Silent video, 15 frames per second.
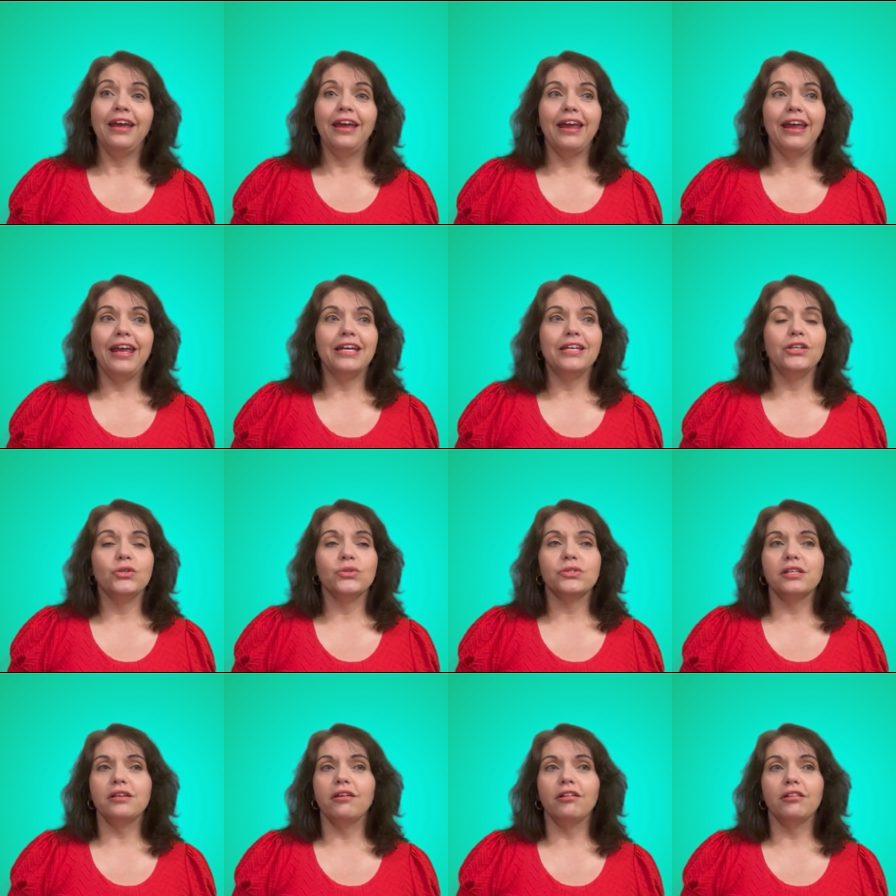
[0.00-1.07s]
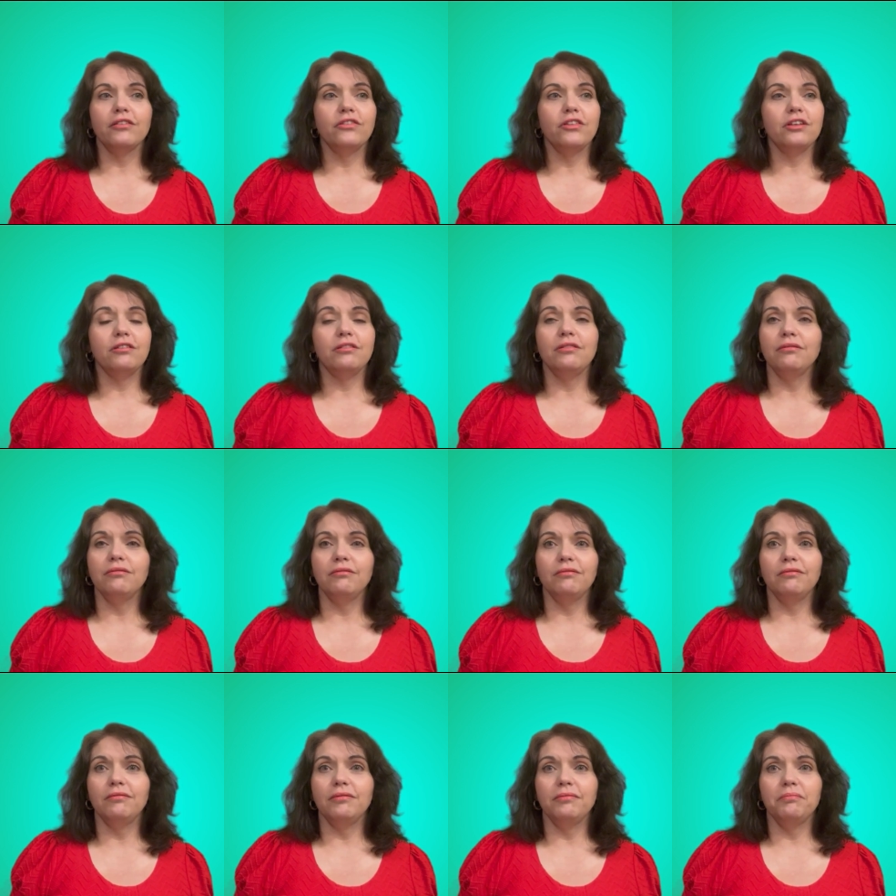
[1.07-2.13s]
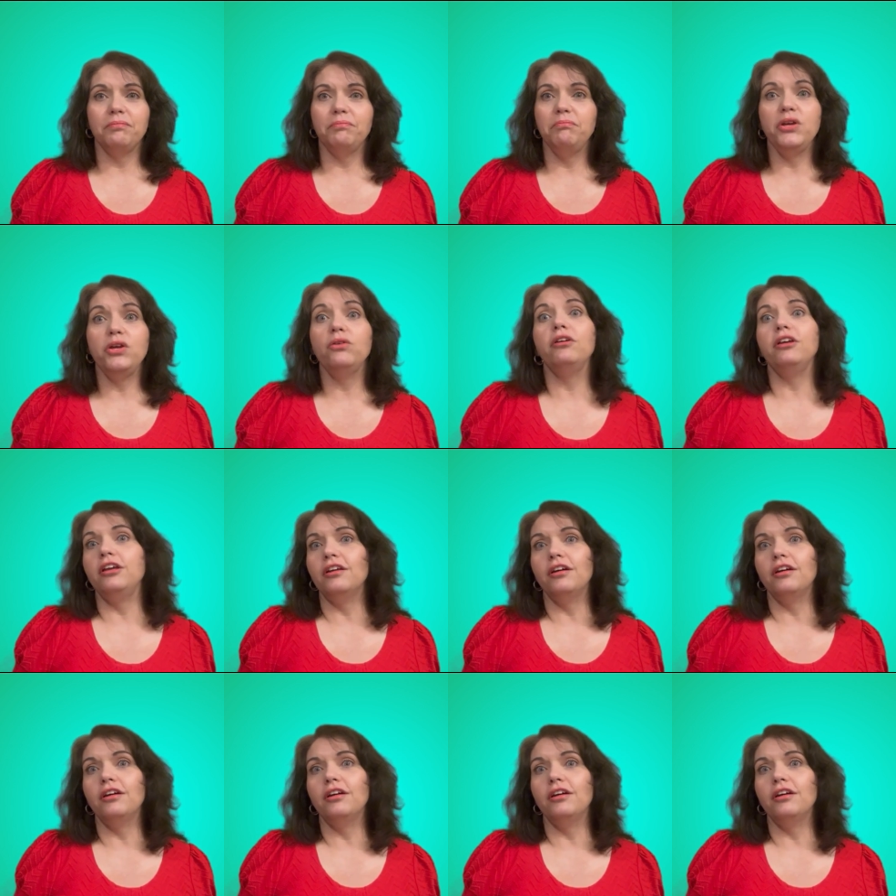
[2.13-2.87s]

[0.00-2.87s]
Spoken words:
and you'll see all of the beauty